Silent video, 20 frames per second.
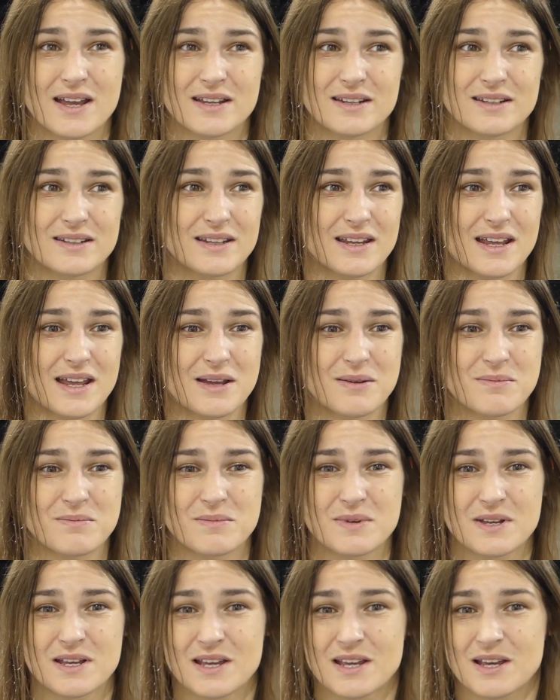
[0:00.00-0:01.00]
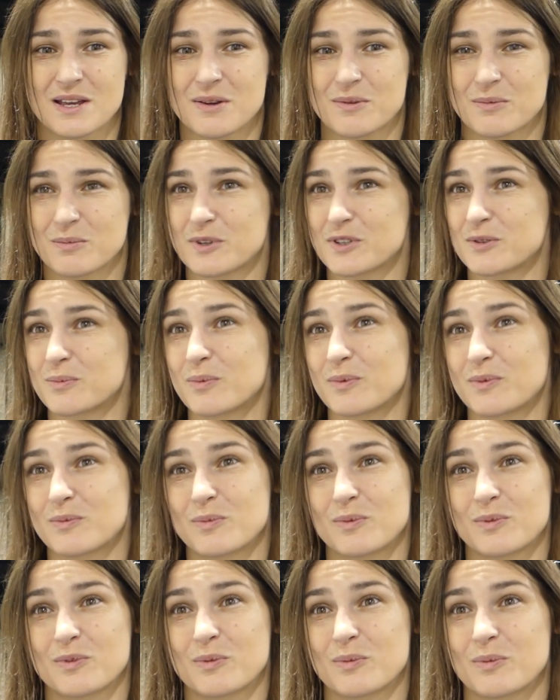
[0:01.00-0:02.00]
and. Um, But,
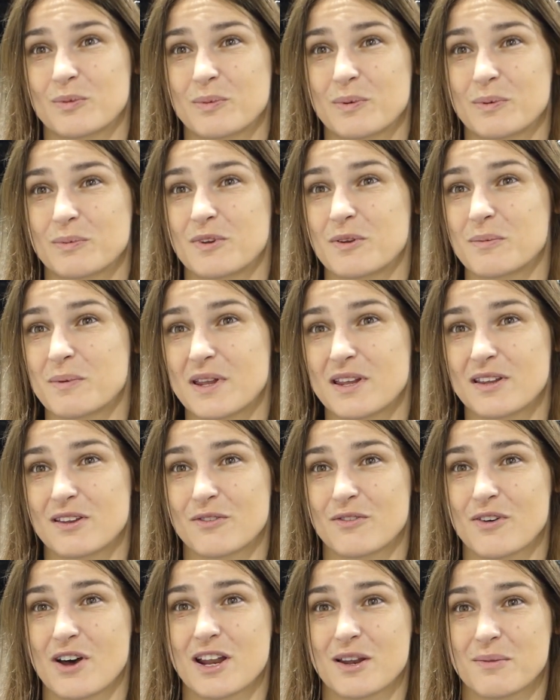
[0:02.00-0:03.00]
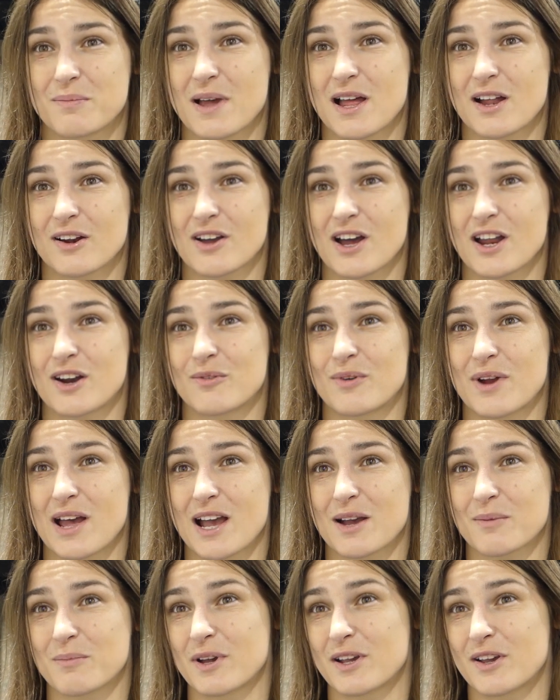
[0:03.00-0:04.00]
but the minute the final bell kind of
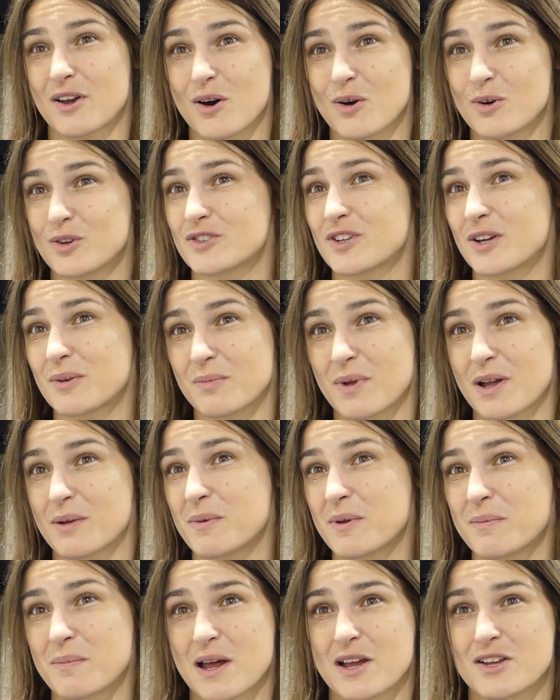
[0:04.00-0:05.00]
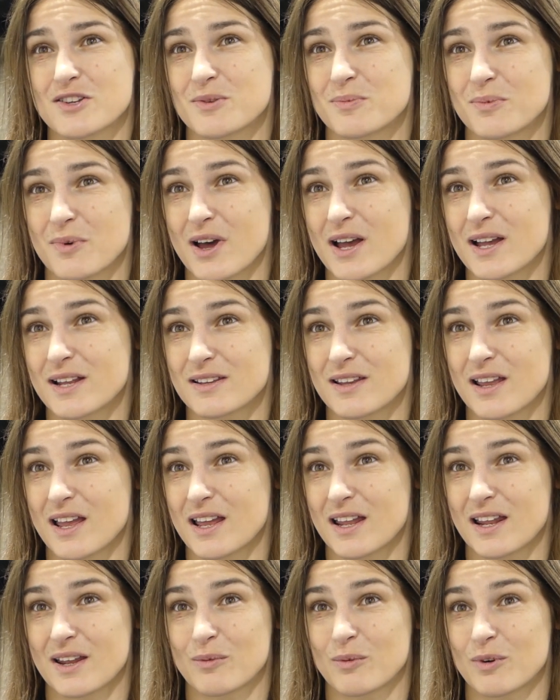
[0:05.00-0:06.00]
rang, my coach and my manager Brian
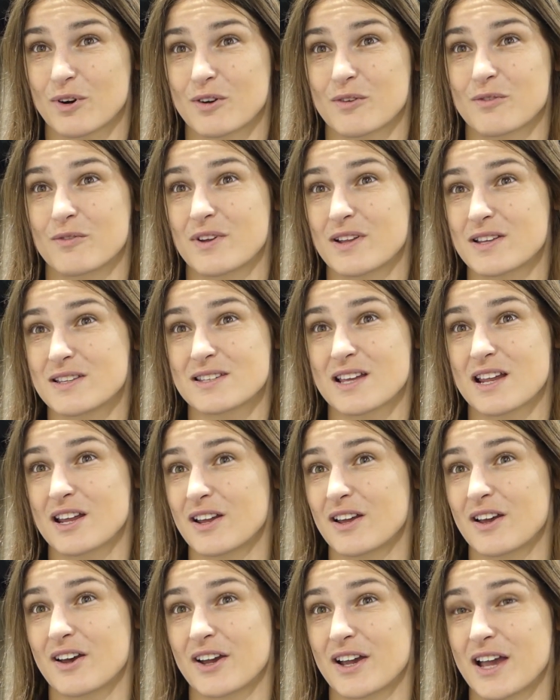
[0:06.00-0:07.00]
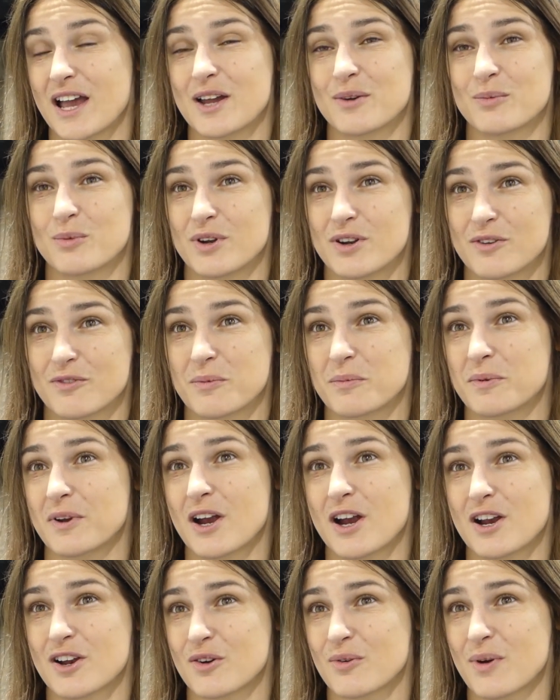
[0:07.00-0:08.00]
then were convinced that I had won it from the
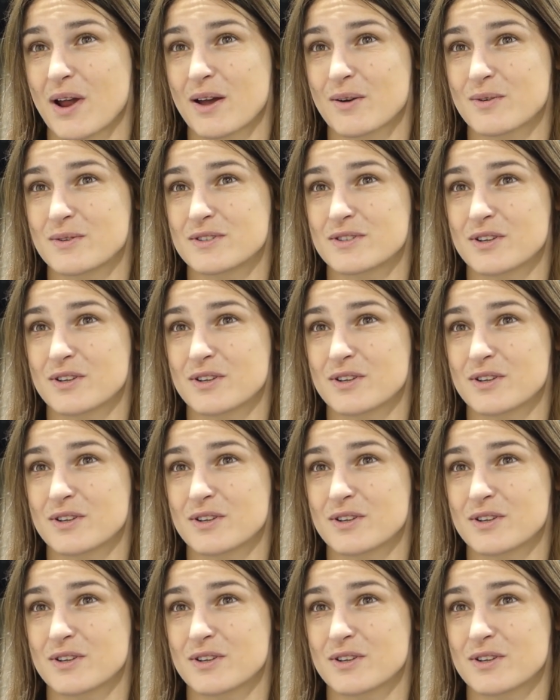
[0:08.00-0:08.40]
earlier round.